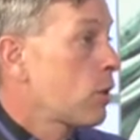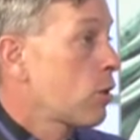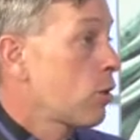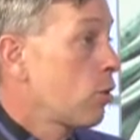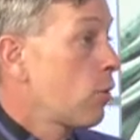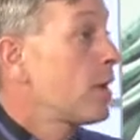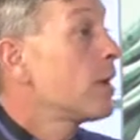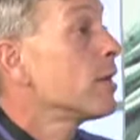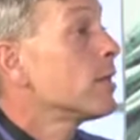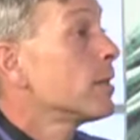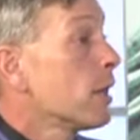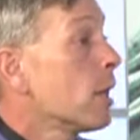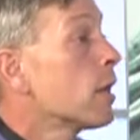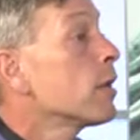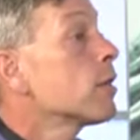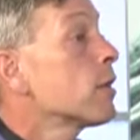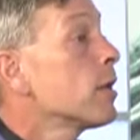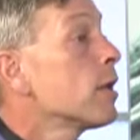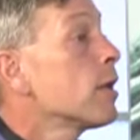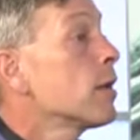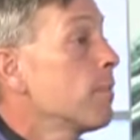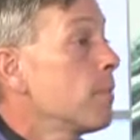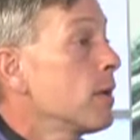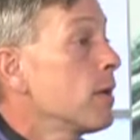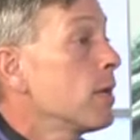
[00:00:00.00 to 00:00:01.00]
so it does
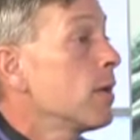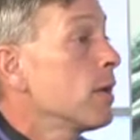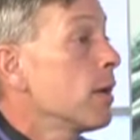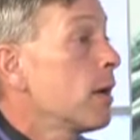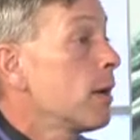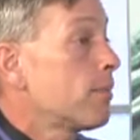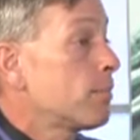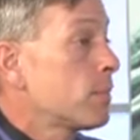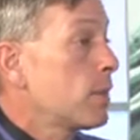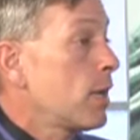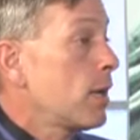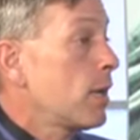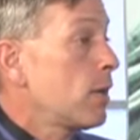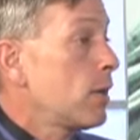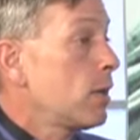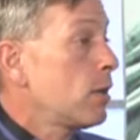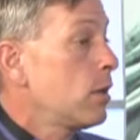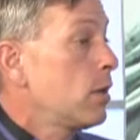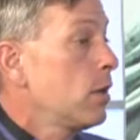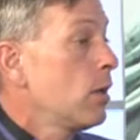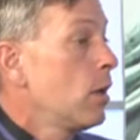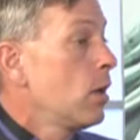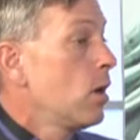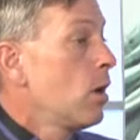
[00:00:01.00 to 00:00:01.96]
need to be updated.